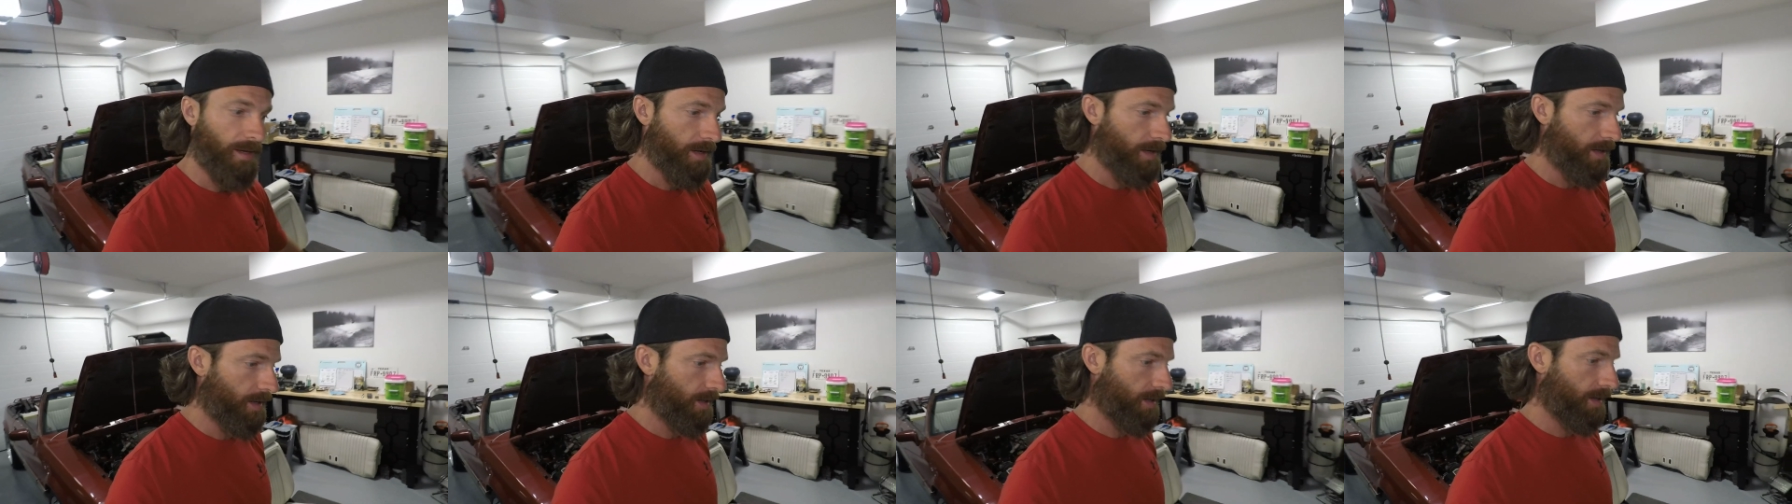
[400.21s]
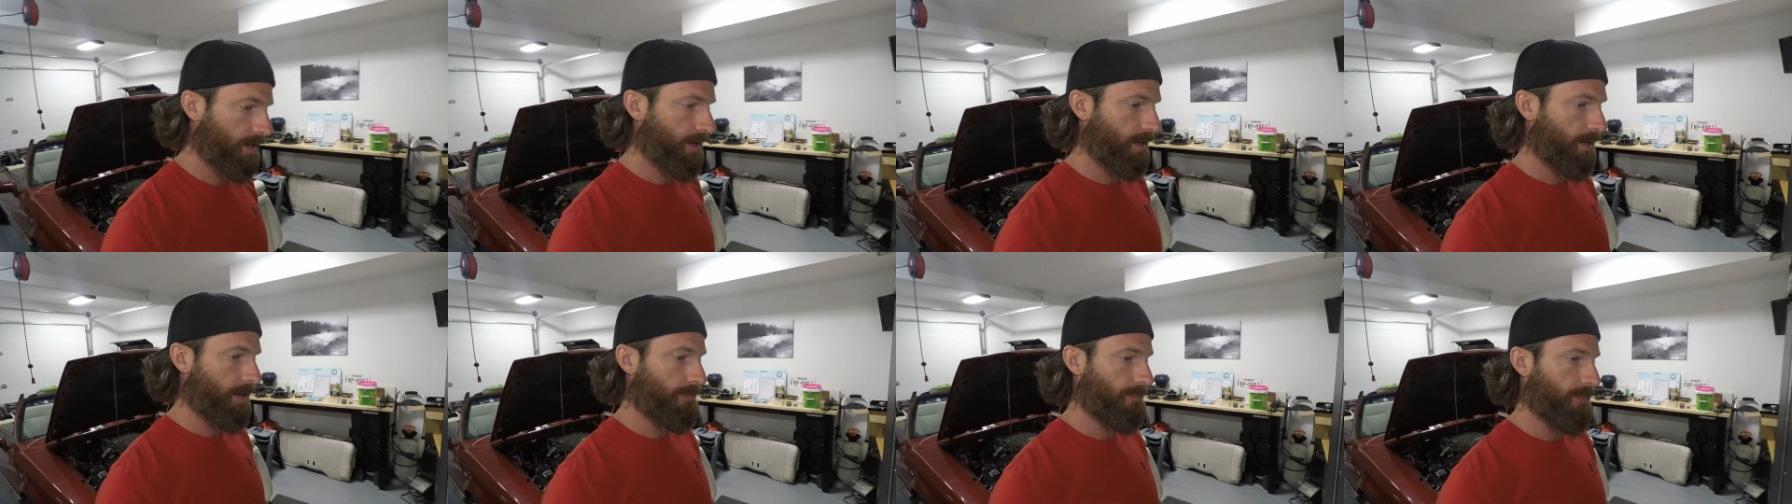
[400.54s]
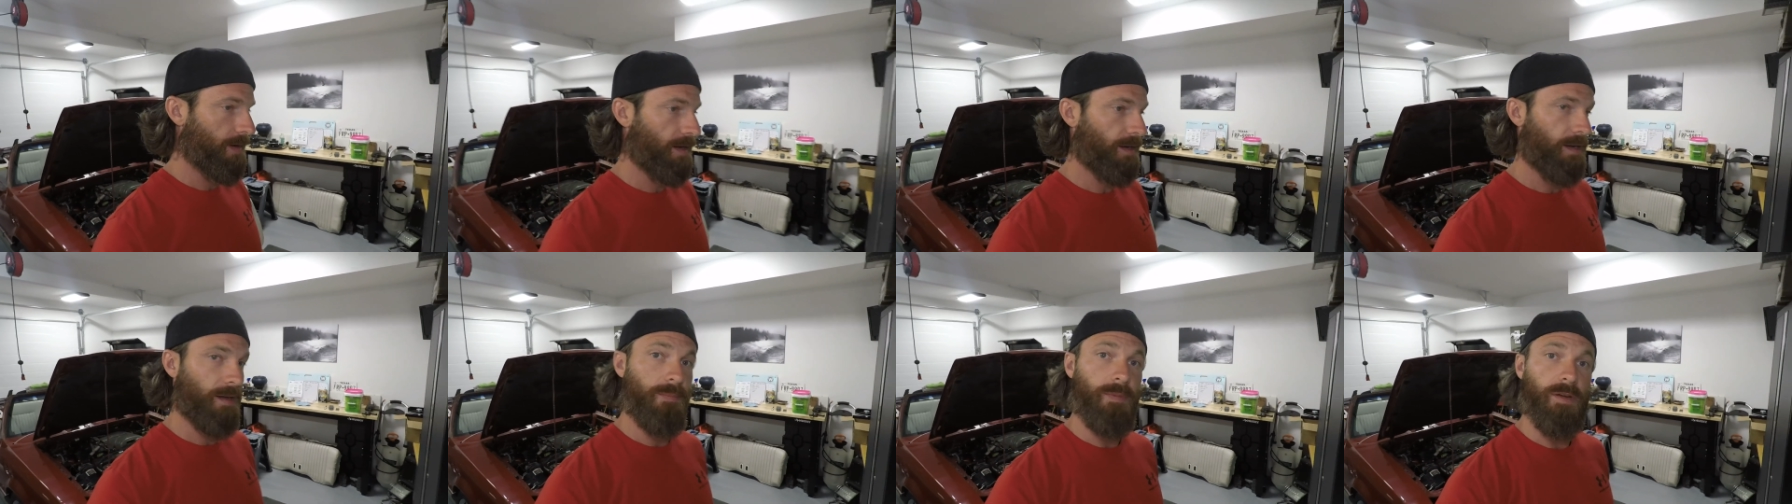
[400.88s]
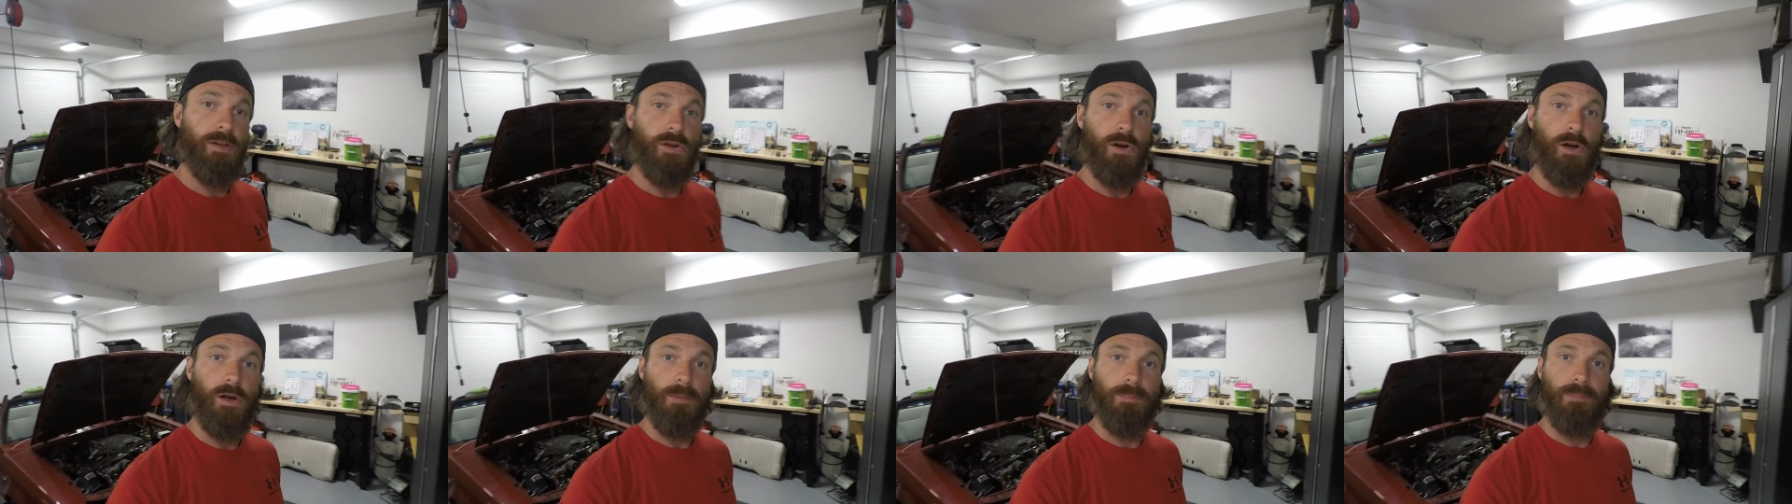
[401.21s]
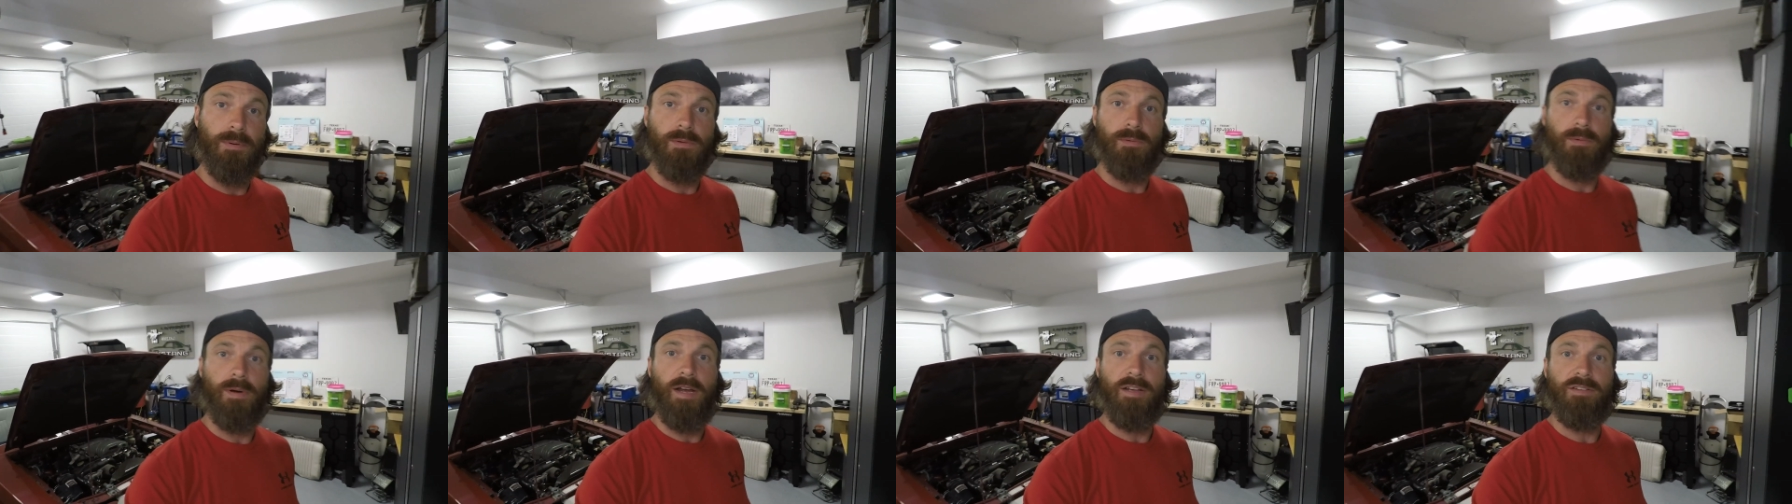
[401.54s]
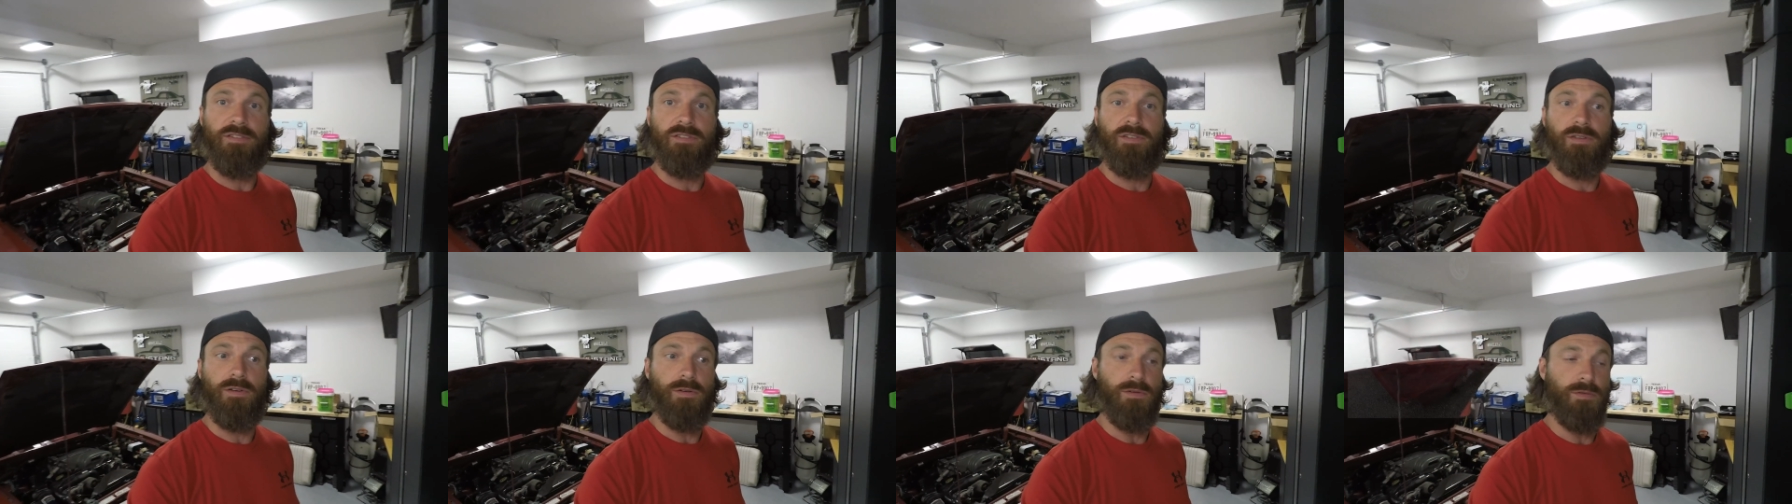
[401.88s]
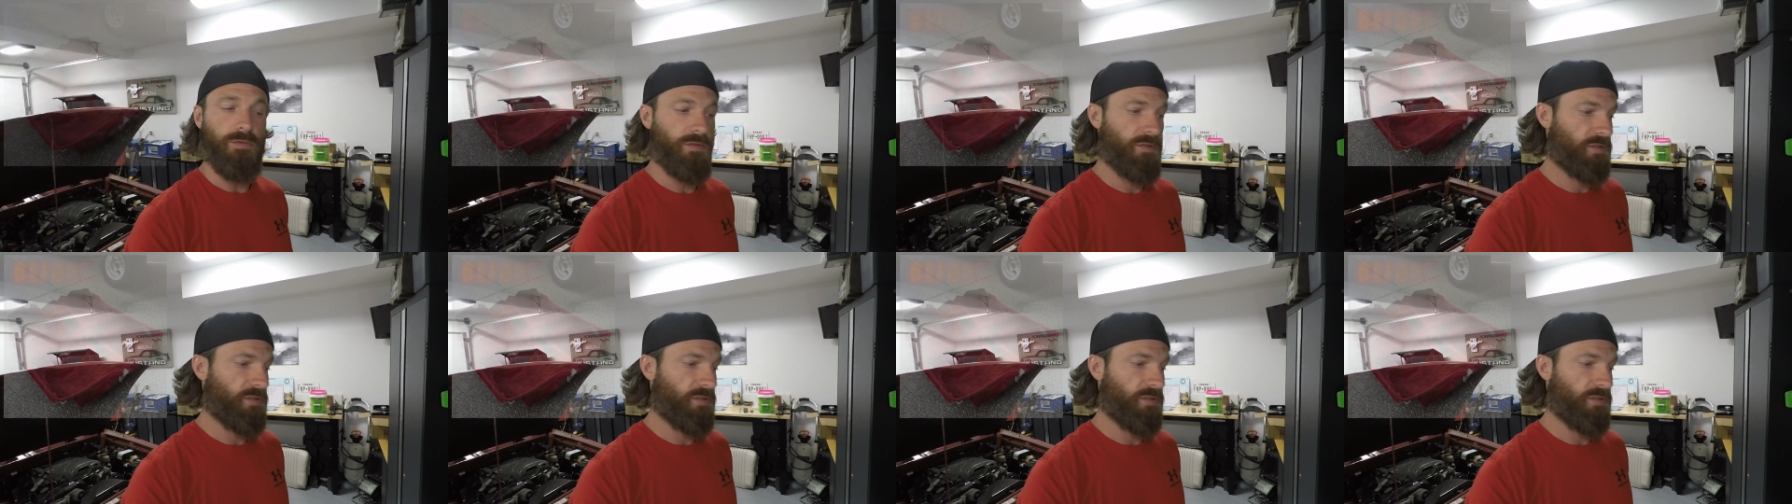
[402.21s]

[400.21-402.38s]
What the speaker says: I got my carpet resto,